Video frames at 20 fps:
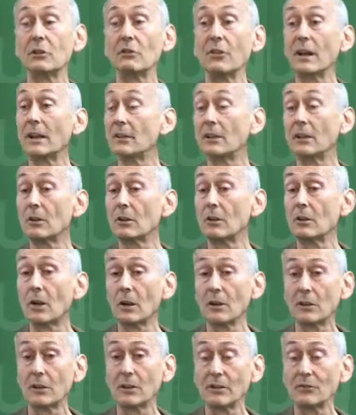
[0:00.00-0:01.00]
no
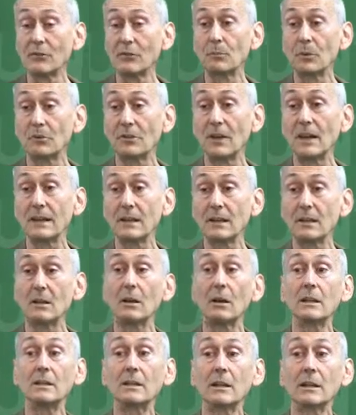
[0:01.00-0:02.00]
longer even providing
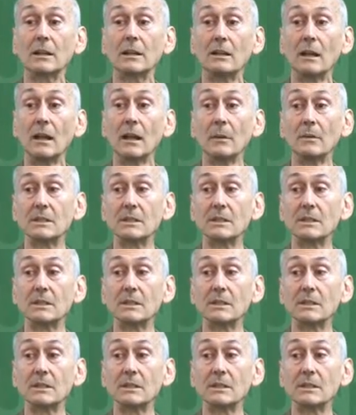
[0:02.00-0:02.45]
content,